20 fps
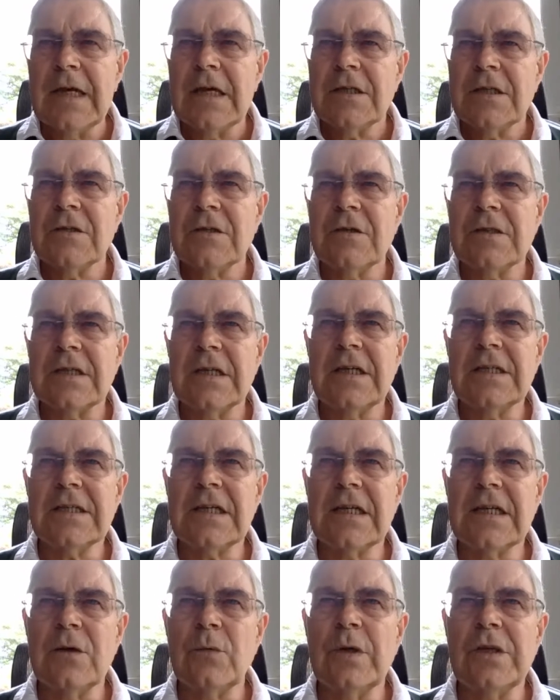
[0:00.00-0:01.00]
So it's
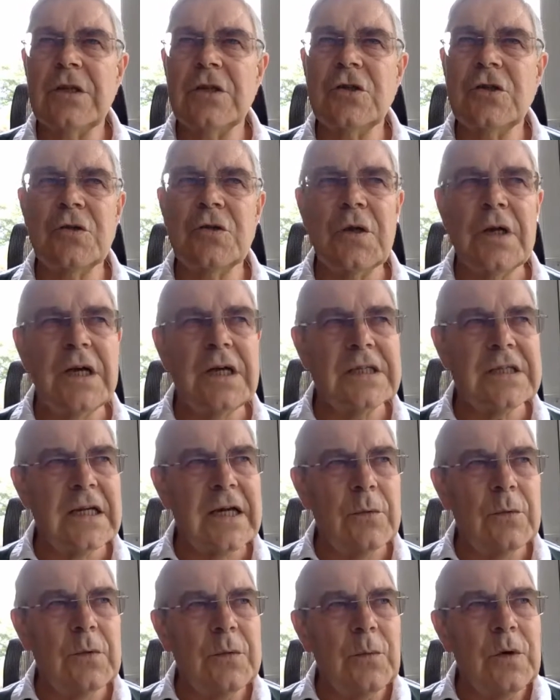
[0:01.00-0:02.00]
like when you
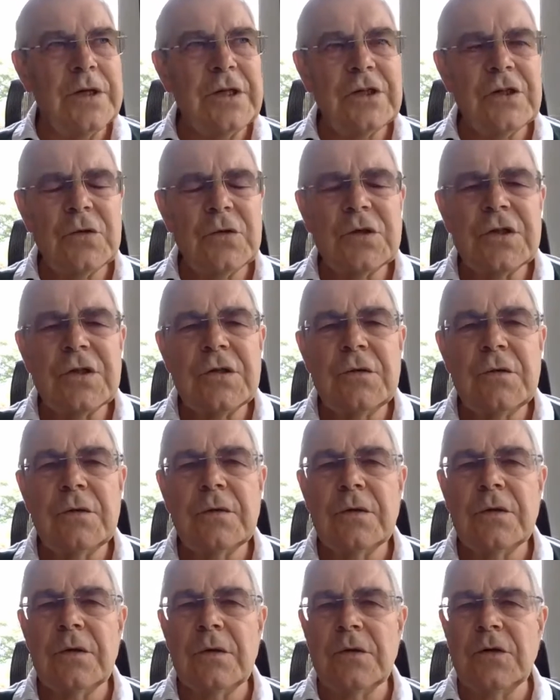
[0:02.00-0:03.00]
do two,
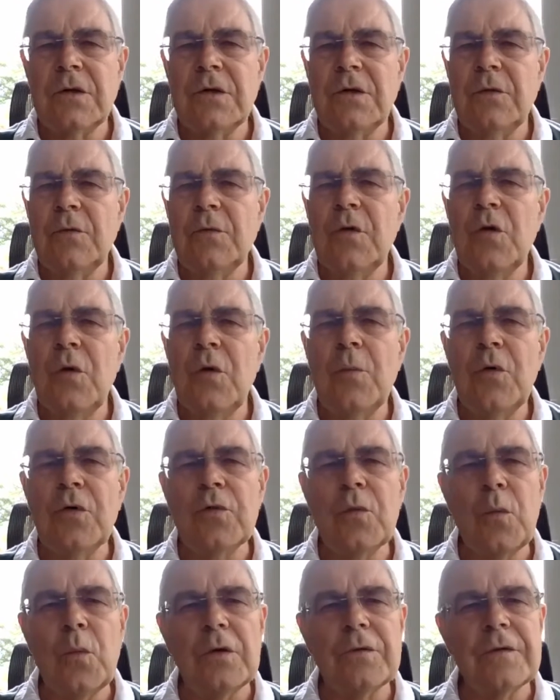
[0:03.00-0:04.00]
more
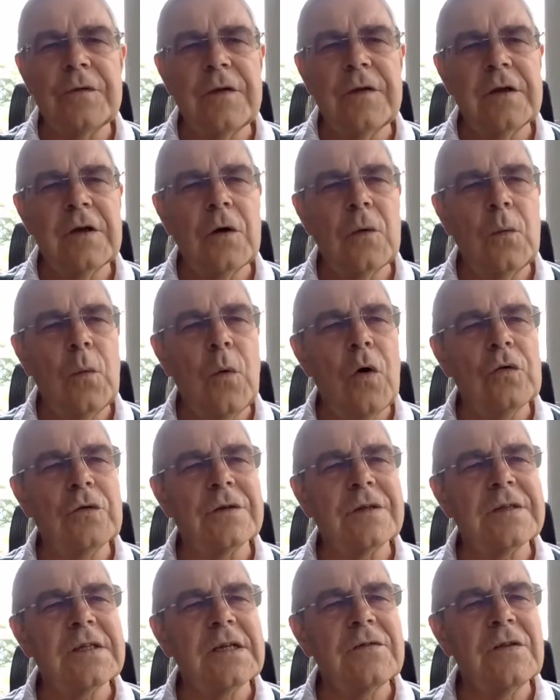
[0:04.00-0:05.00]
than one thing at
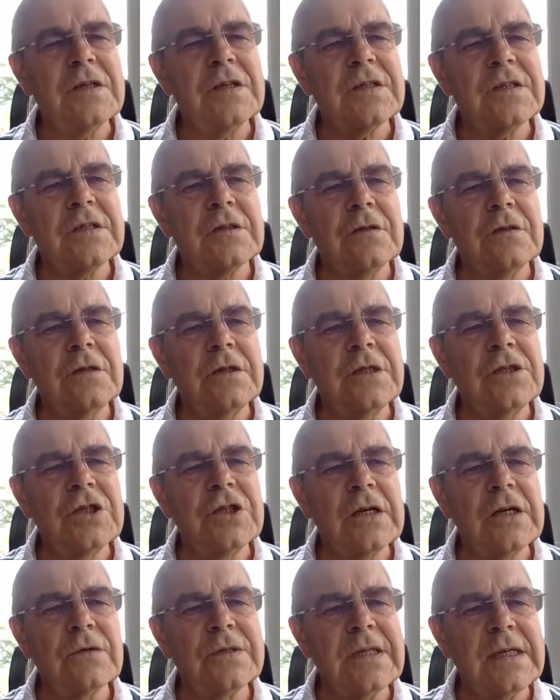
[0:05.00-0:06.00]
once, and they suddenly
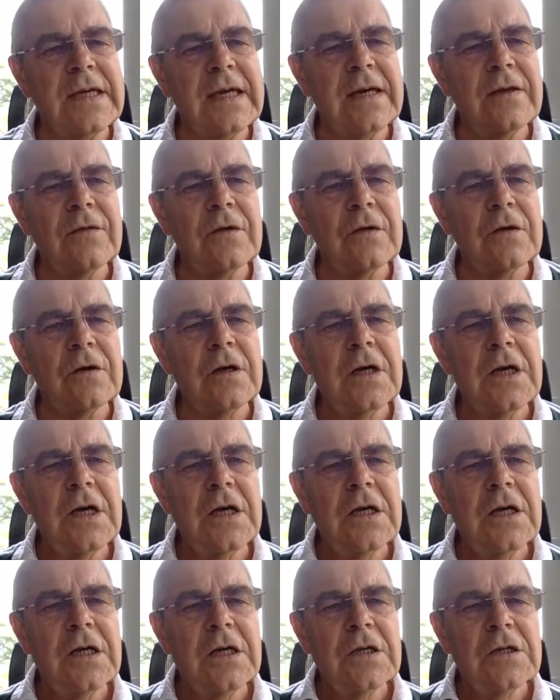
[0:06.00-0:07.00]
gel together.
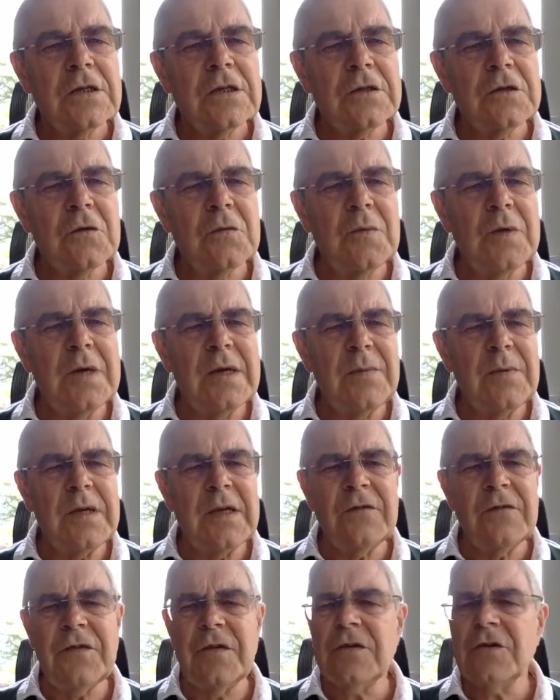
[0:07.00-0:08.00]
So maybe
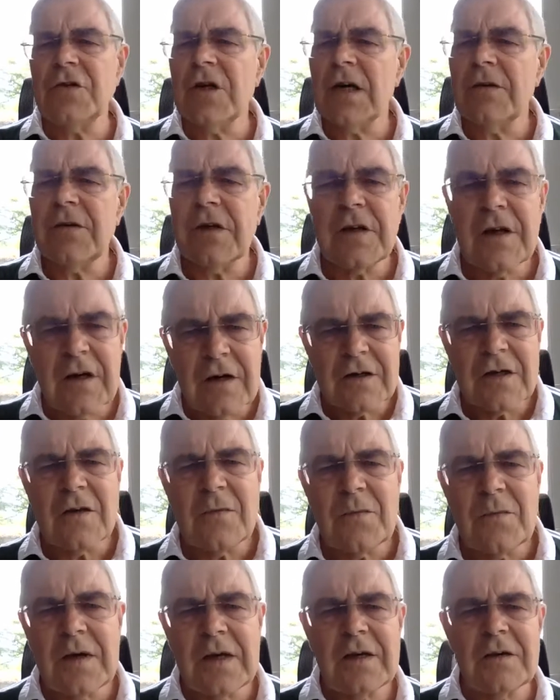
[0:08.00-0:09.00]
if you drive a car, you
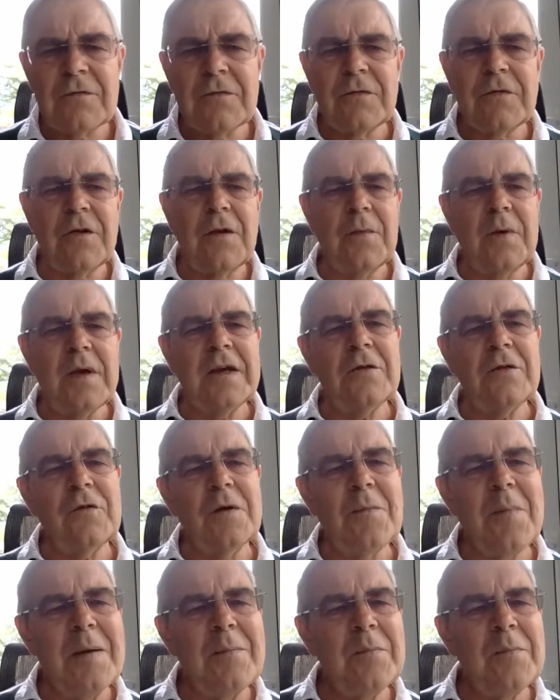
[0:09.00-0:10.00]
may have
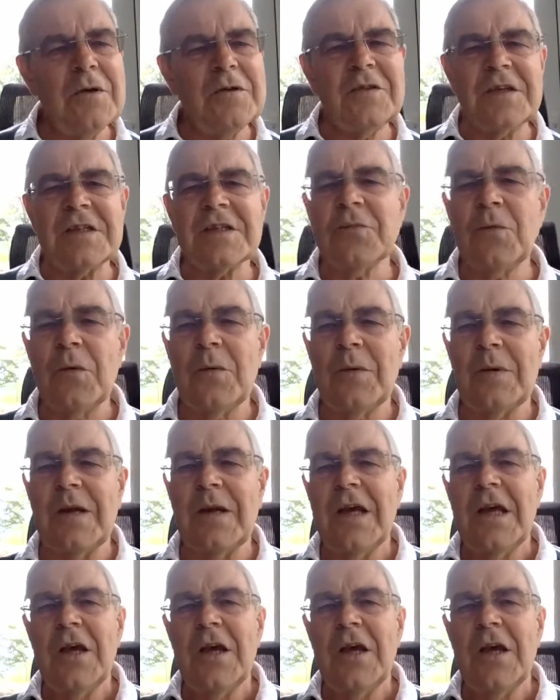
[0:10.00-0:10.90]
remembered this when